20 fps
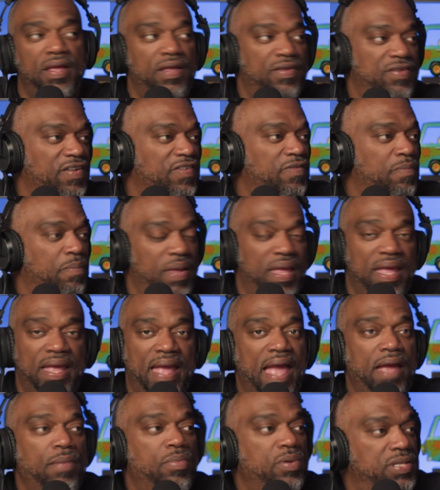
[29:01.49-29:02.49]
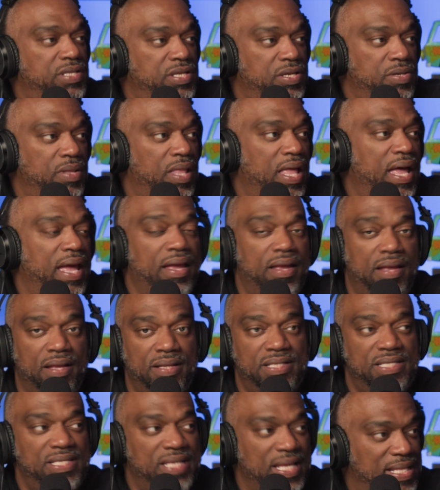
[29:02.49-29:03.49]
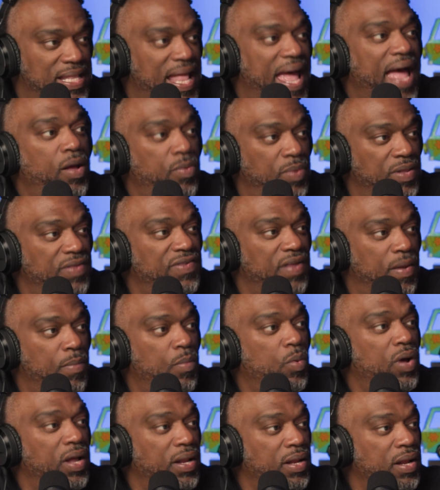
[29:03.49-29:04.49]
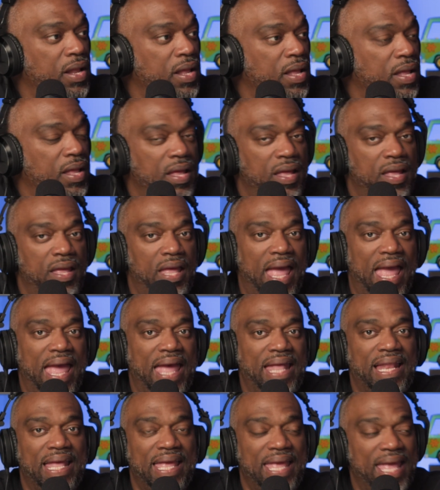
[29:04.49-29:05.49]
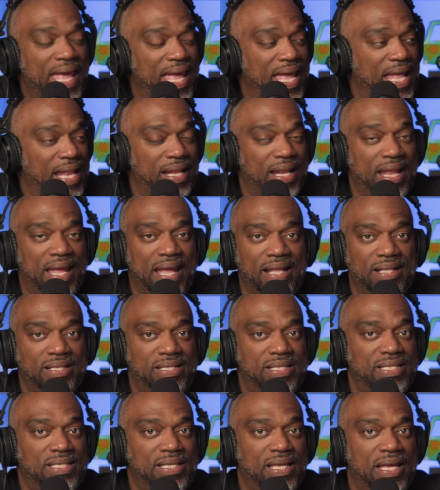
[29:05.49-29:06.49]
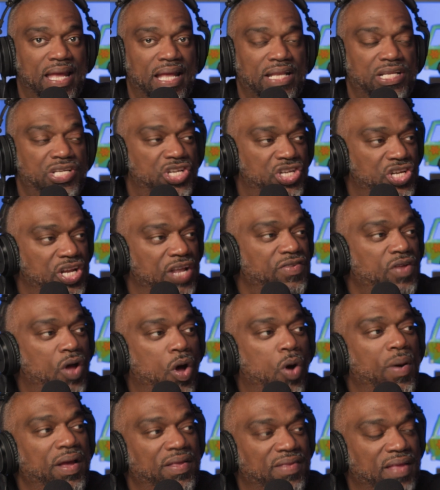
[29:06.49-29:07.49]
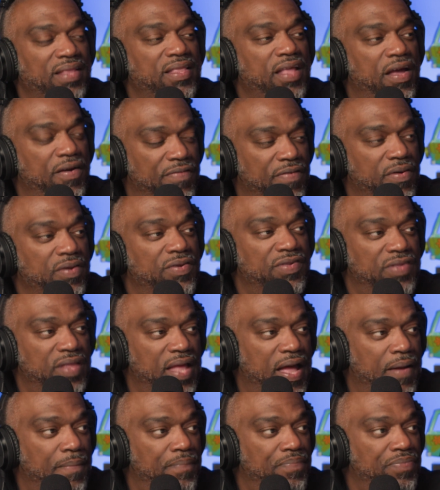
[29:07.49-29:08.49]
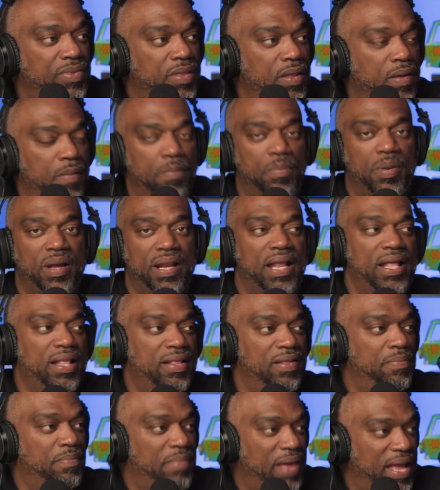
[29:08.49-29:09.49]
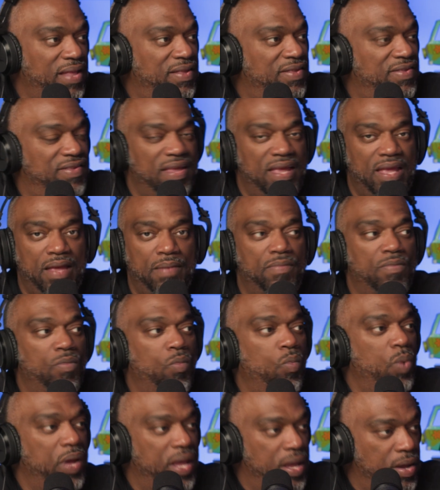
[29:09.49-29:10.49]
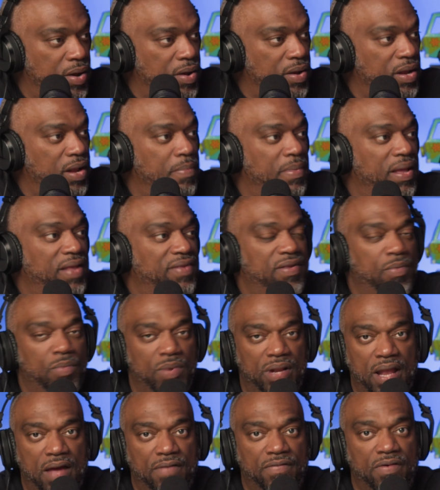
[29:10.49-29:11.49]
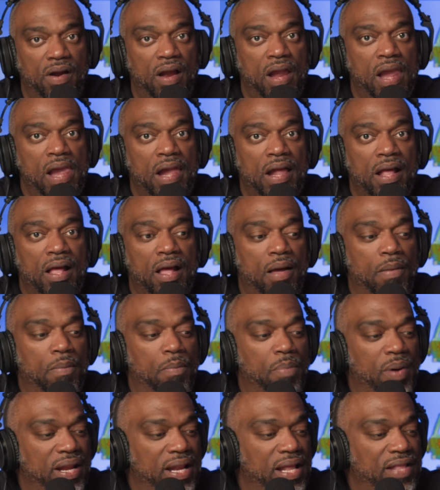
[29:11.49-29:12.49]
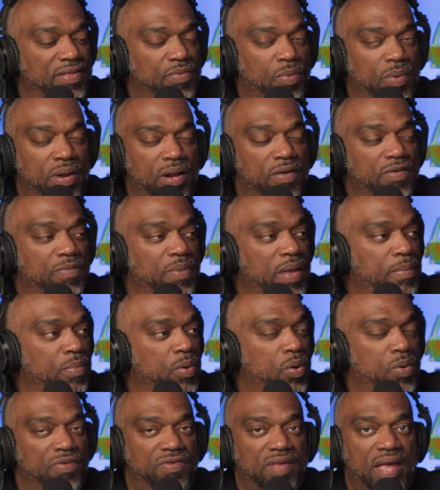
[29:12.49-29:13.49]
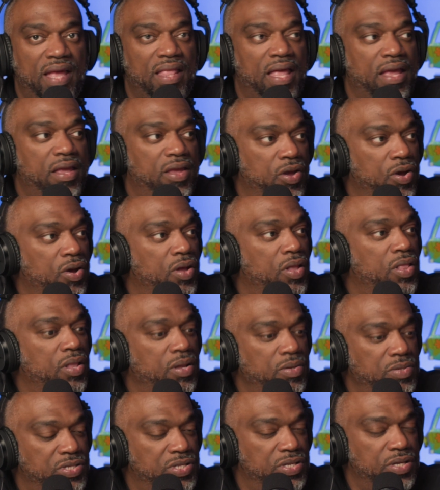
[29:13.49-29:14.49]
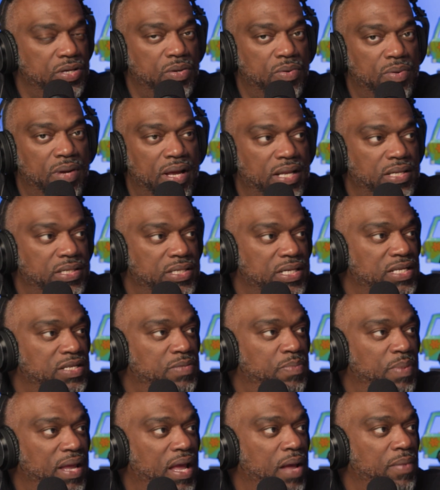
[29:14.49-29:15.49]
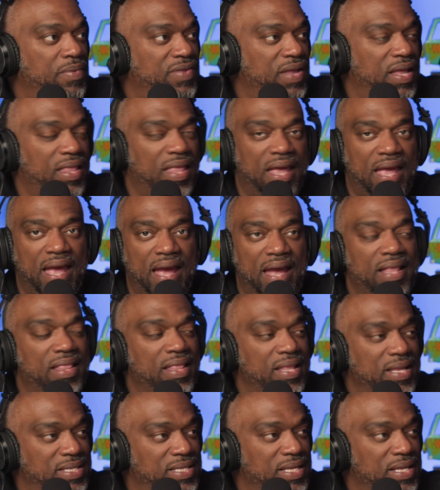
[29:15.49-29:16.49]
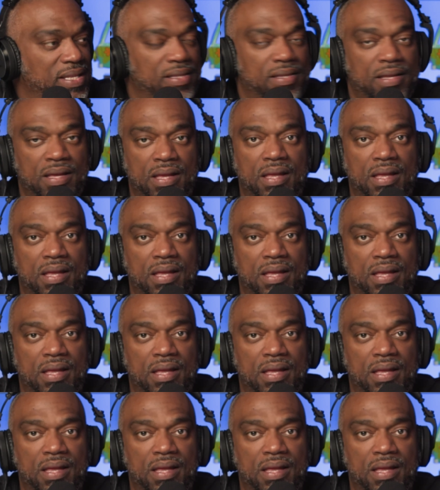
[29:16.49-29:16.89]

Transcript: thing is just being able to like sit down with someone. And again, it's just always like that first step, but it may seem weird. It may seem whatever, but it's one of those people who say like you're close to, and just being able to say like, hey, listen,